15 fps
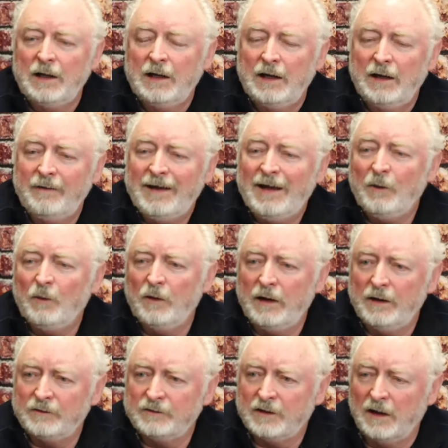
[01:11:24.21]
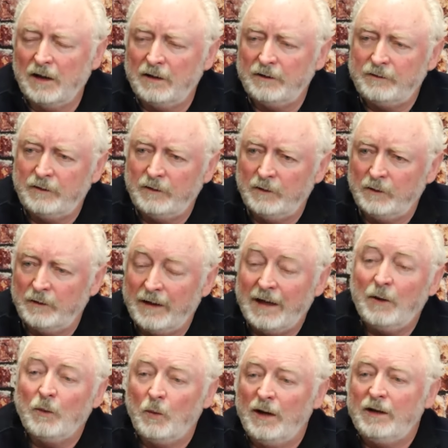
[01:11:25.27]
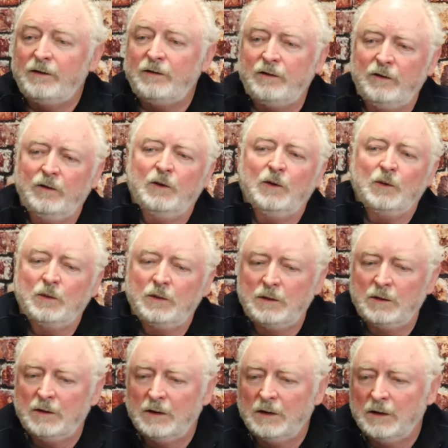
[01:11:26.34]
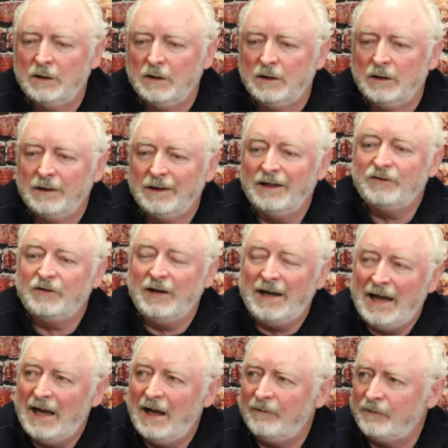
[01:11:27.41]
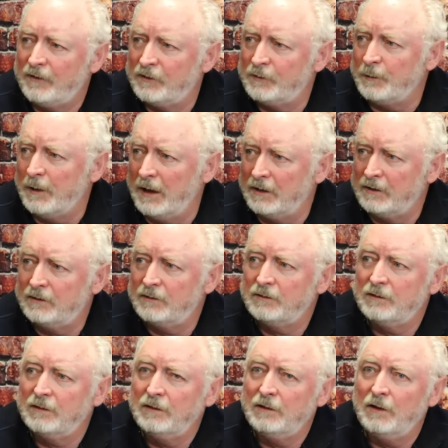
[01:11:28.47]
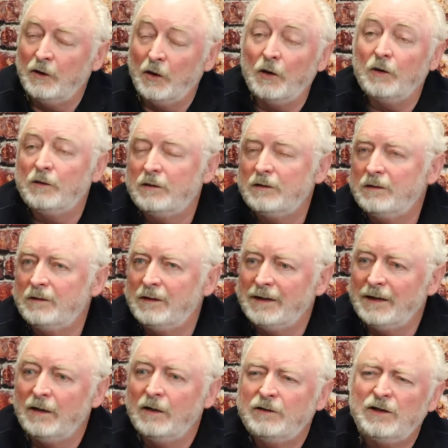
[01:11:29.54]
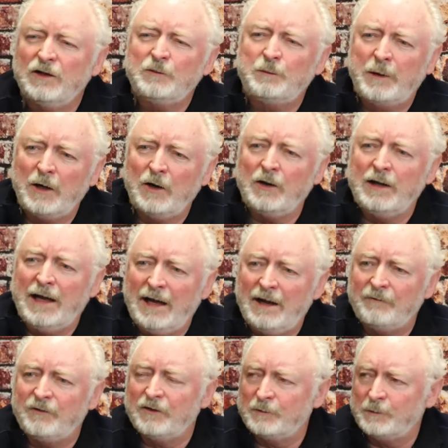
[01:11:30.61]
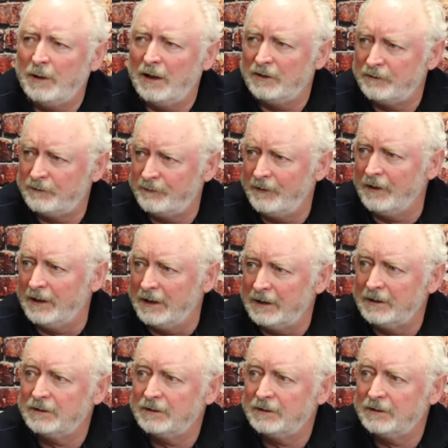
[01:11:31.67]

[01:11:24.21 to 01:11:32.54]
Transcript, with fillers: And that has gone to, that went to less than half the spots, or just barely half the spots filling.